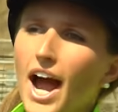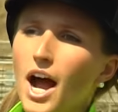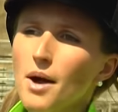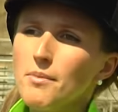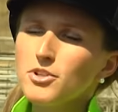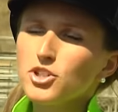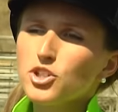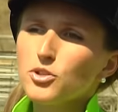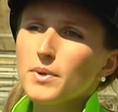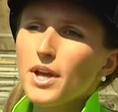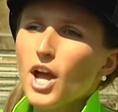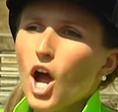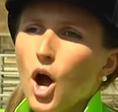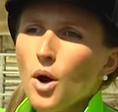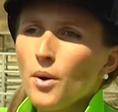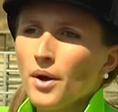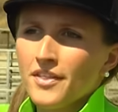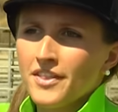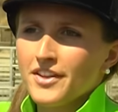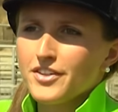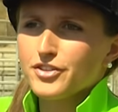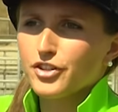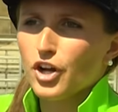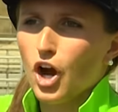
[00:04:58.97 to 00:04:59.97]
how, how much do we owe
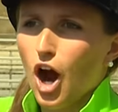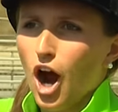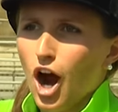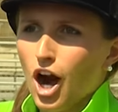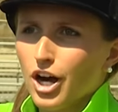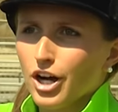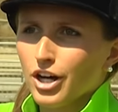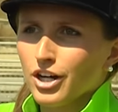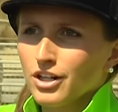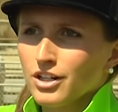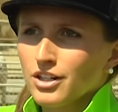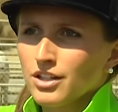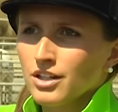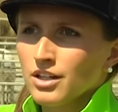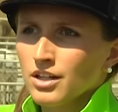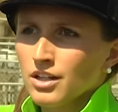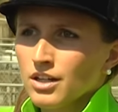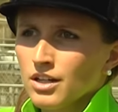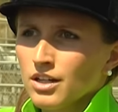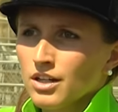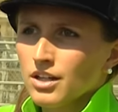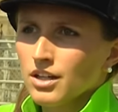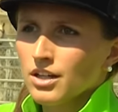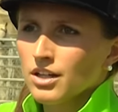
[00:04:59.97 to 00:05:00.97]
on this car? Your
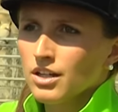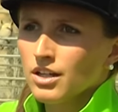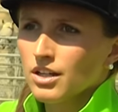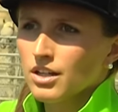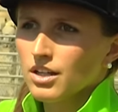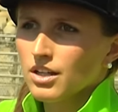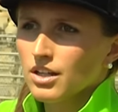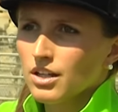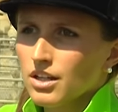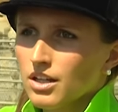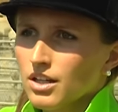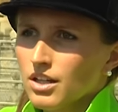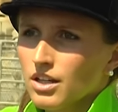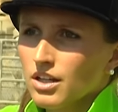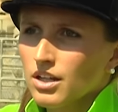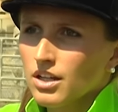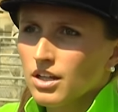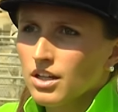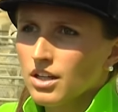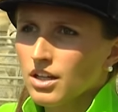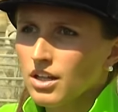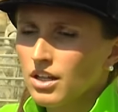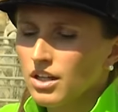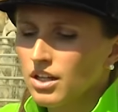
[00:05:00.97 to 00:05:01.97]
two months on it,
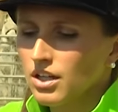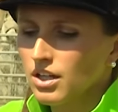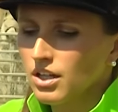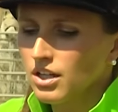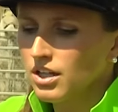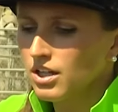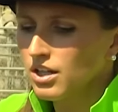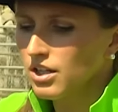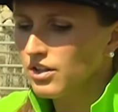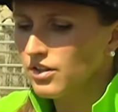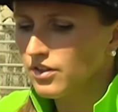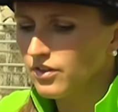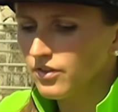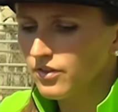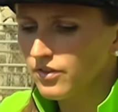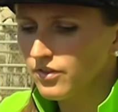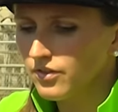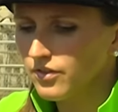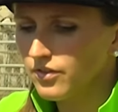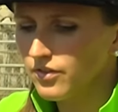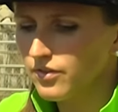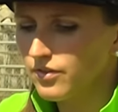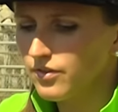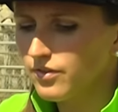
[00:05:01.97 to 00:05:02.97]
okay?
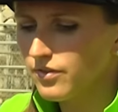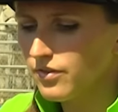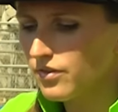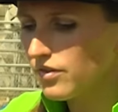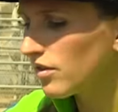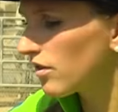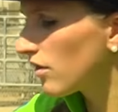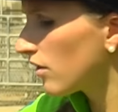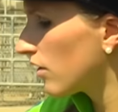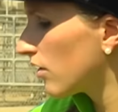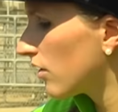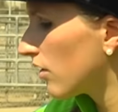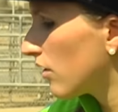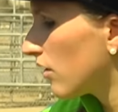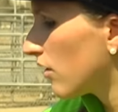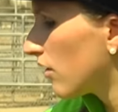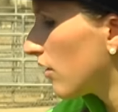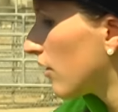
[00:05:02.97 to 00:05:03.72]
Just give me the keys.